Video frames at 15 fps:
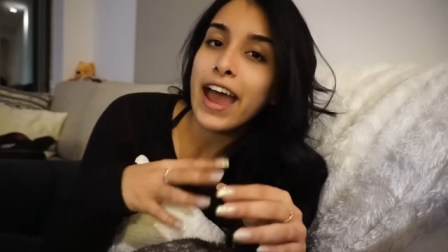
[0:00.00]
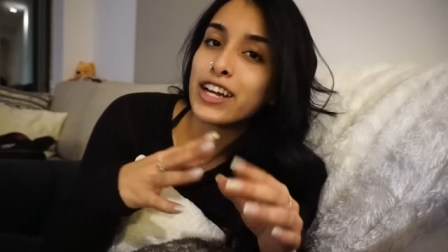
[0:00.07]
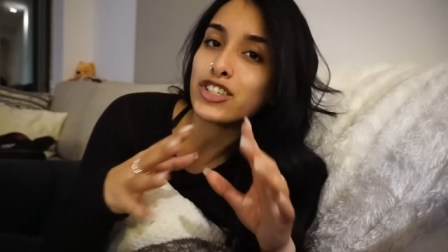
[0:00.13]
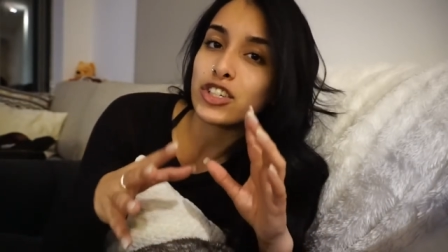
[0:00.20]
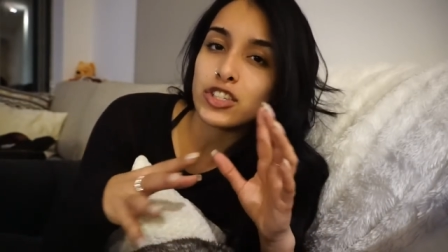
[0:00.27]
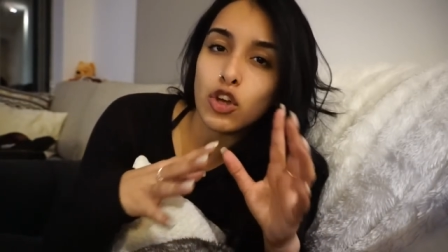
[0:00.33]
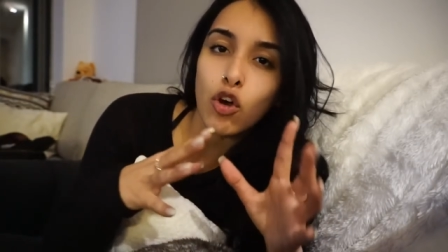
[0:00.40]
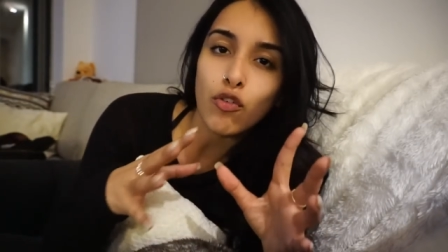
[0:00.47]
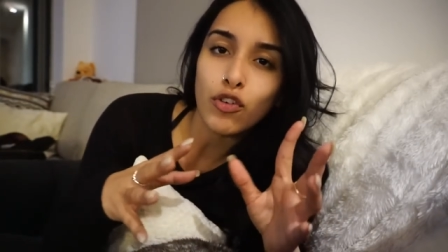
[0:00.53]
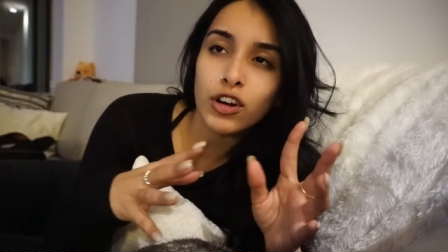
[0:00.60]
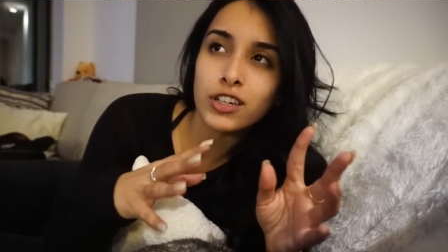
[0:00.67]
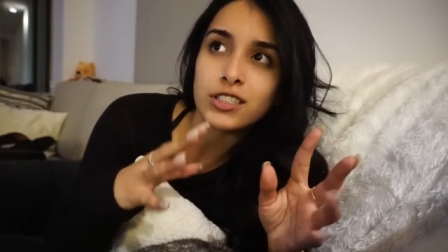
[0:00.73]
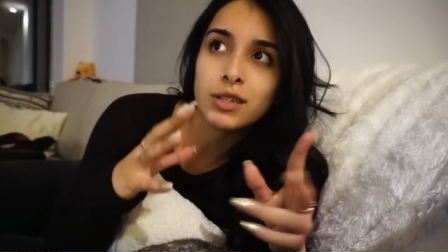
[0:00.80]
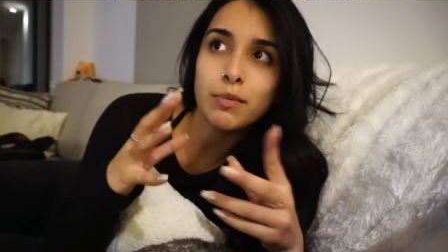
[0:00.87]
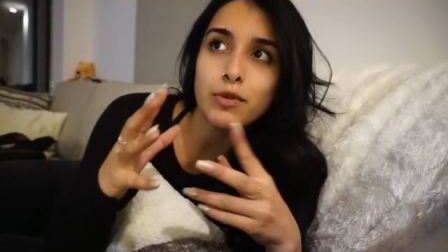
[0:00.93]
and just
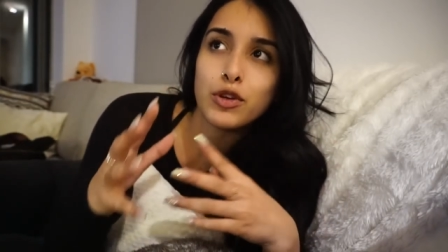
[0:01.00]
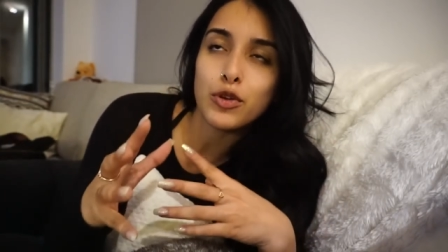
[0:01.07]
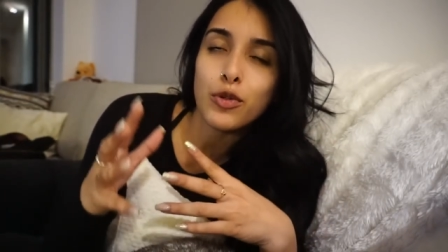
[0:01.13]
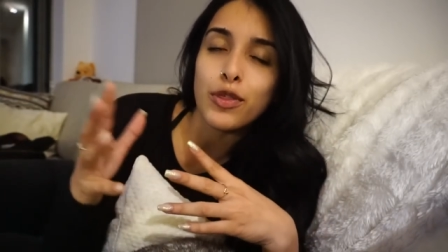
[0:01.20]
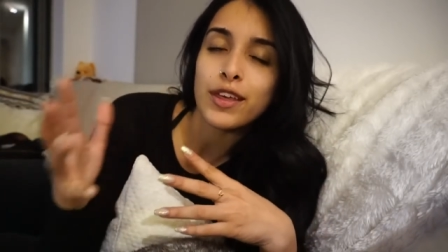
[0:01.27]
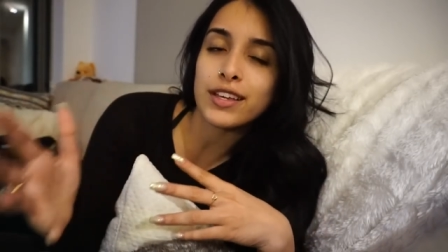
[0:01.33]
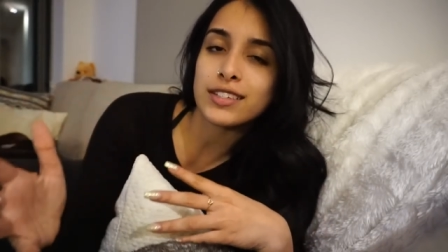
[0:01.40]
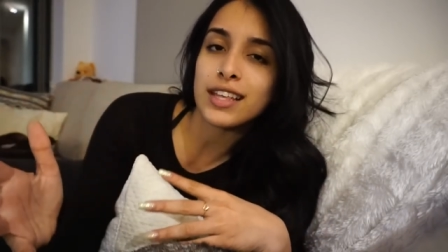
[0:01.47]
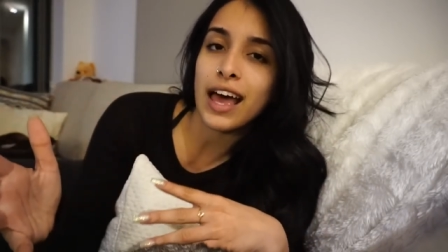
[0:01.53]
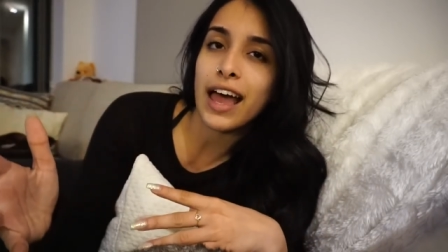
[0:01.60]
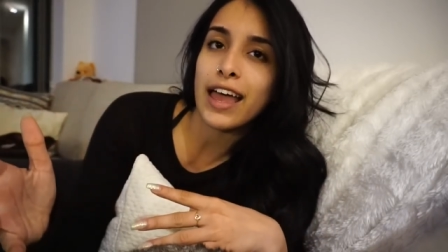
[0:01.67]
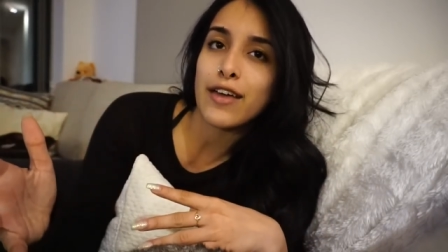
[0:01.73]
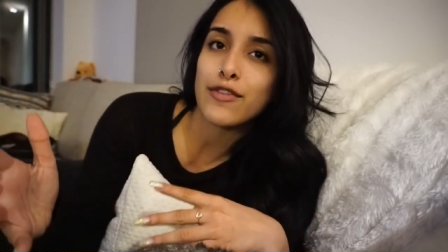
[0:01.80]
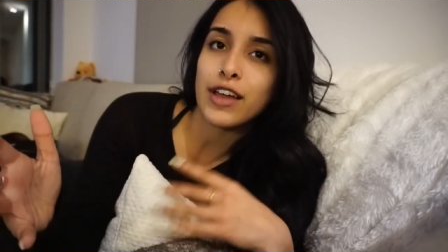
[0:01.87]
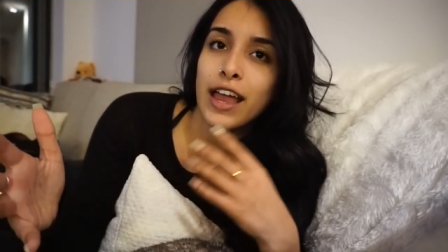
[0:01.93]
overall some new things
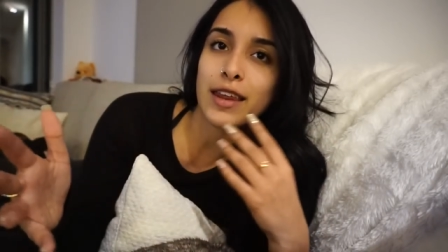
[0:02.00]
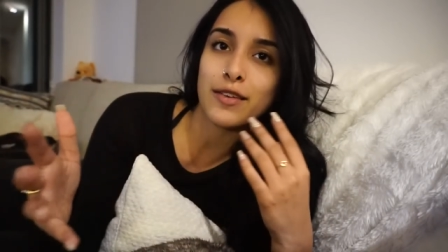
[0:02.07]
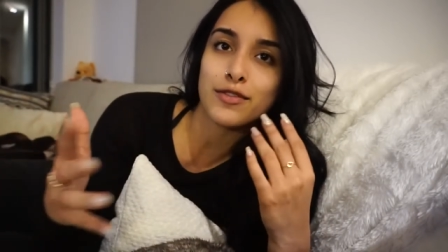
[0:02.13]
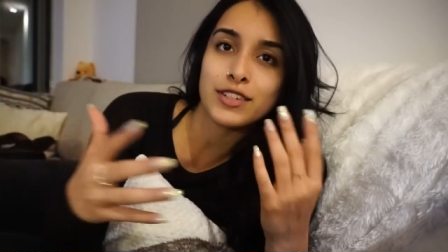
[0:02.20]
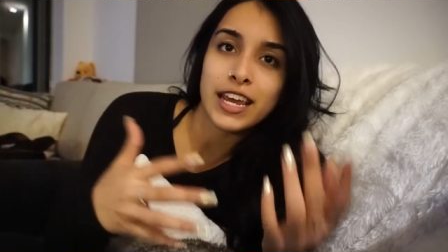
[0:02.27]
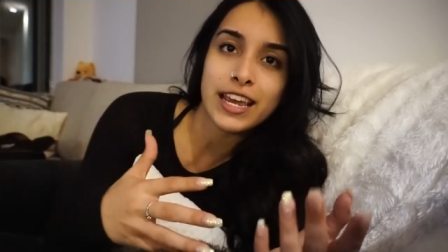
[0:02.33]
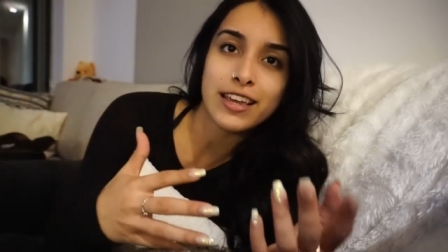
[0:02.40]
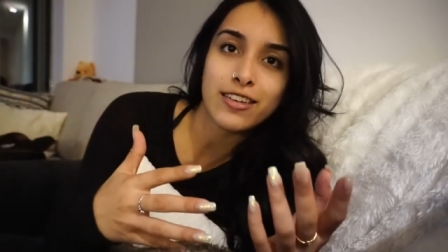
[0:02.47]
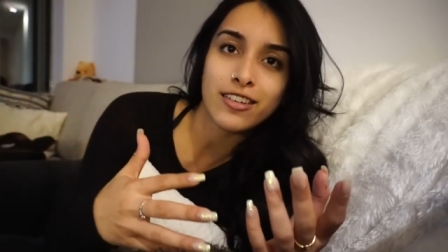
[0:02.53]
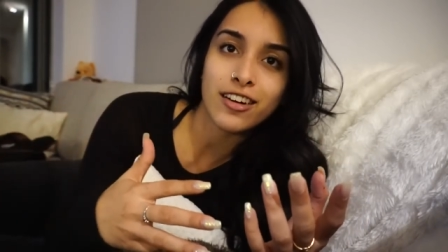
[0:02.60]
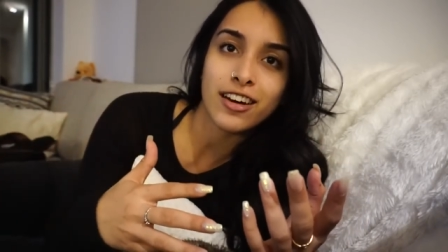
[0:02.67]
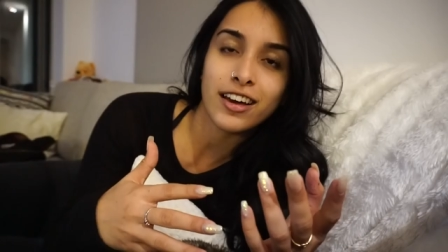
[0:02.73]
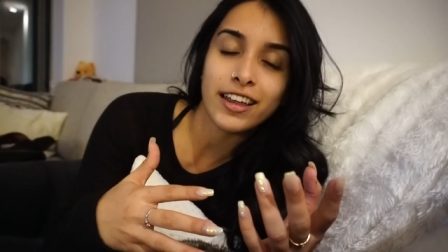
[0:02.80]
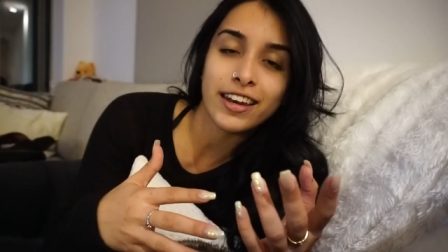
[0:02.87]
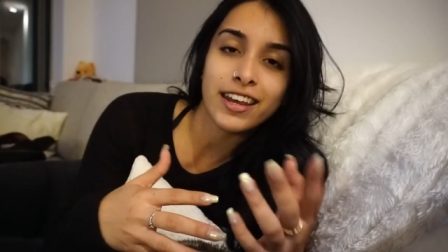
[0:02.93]
I have kind of taken
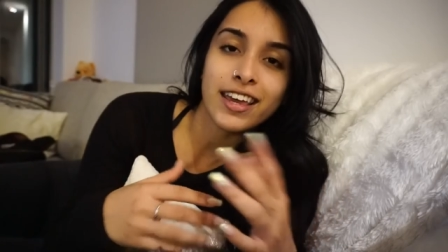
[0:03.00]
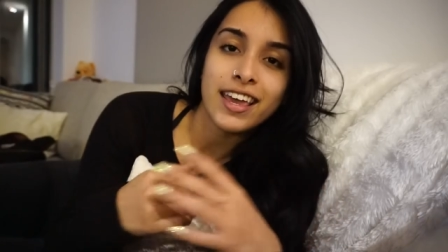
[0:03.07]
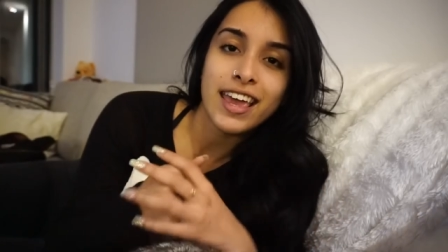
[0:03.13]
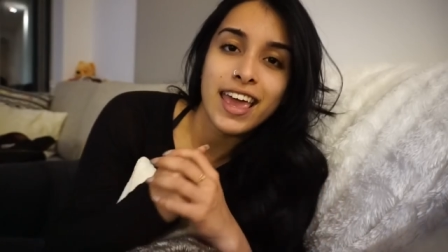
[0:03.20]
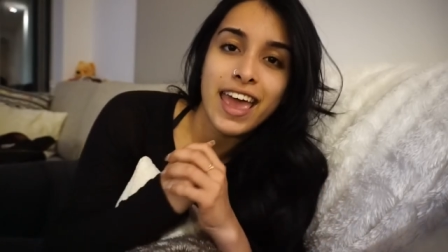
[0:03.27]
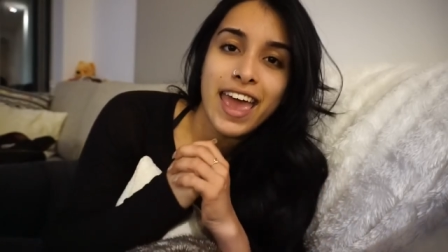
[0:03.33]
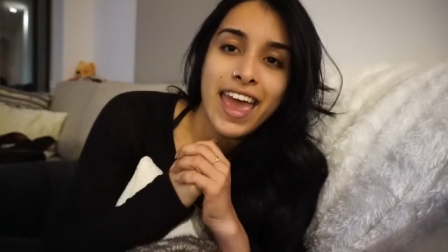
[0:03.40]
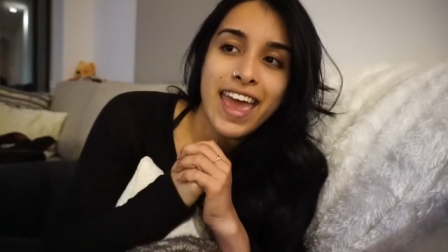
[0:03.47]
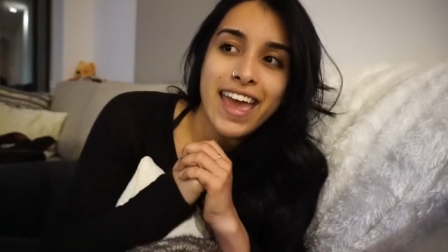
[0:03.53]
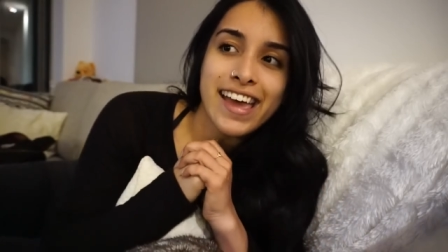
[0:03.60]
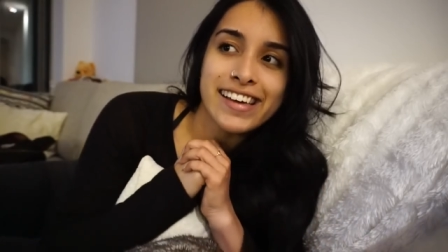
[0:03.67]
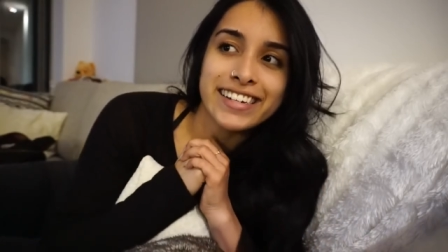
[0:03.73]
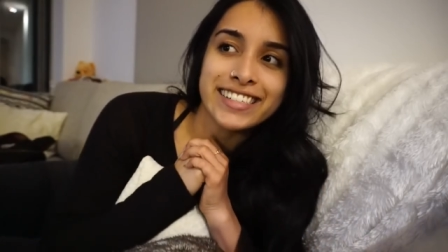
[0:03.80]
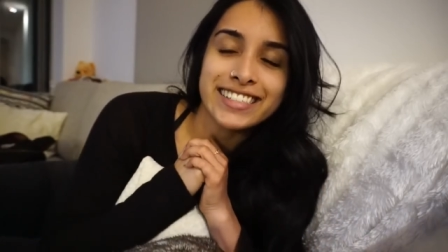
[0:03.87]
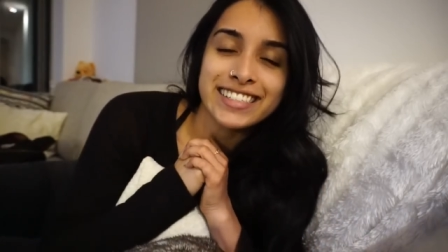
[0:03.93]
on
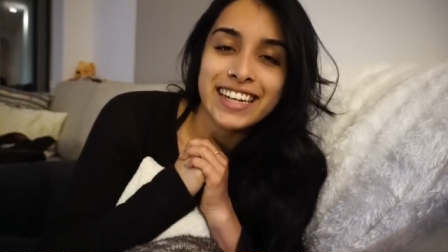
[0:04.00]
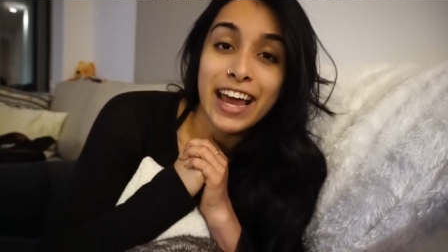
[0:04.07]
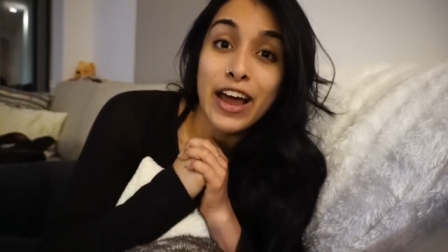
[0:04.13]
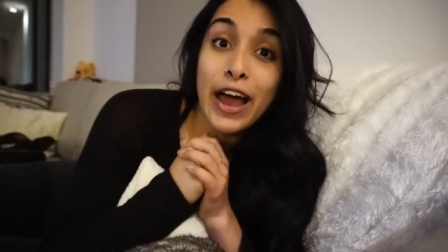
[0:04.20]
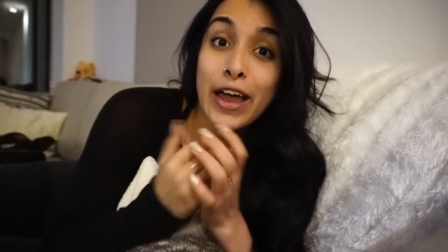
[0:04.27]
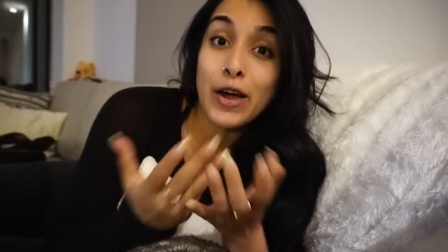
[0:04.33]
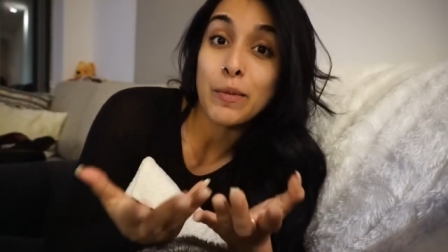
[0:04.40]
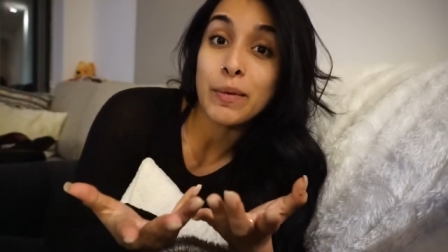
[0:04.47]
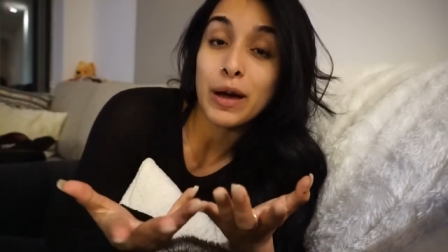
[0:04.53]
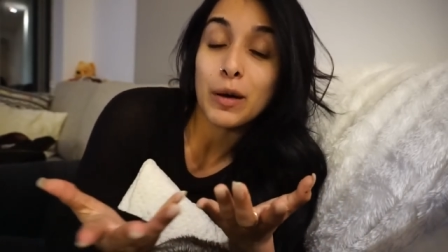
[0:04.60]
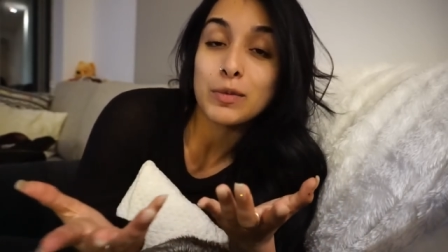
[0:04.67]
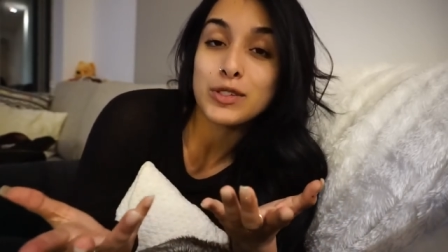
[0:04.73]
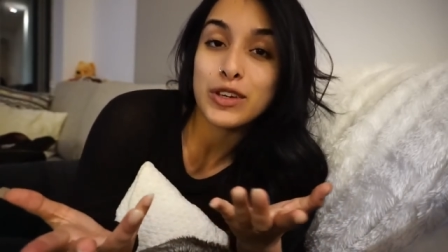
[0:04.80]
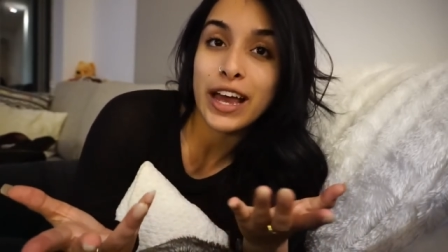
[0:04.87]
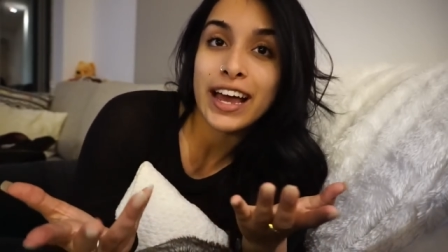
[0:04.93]
and I hope it
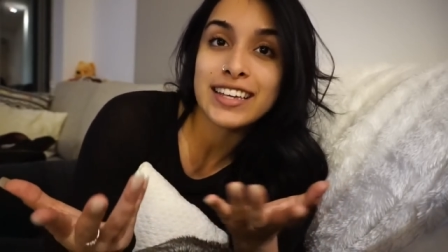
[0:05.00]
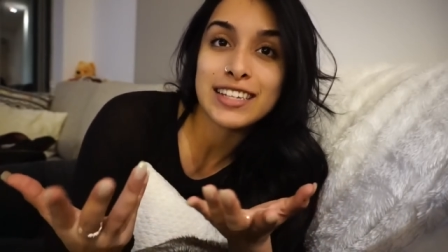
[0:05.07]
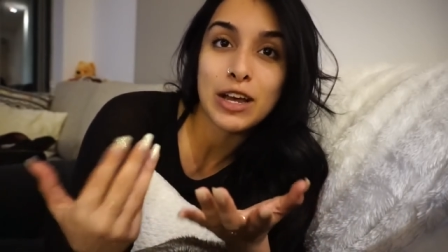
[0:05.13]
helps you guys.